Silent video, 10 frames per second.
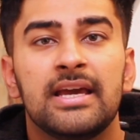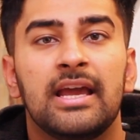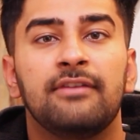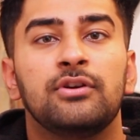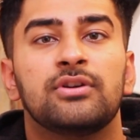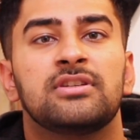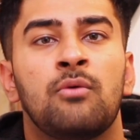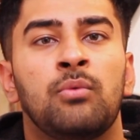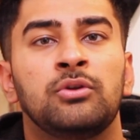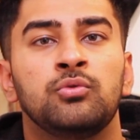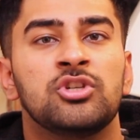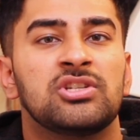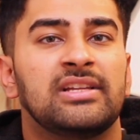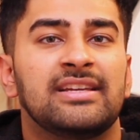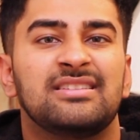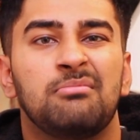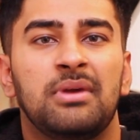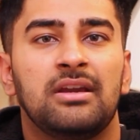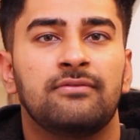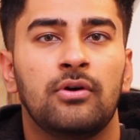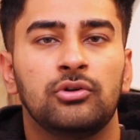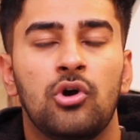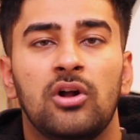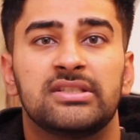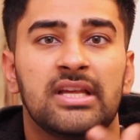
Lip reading: If you're someone who just likes to make phone calls,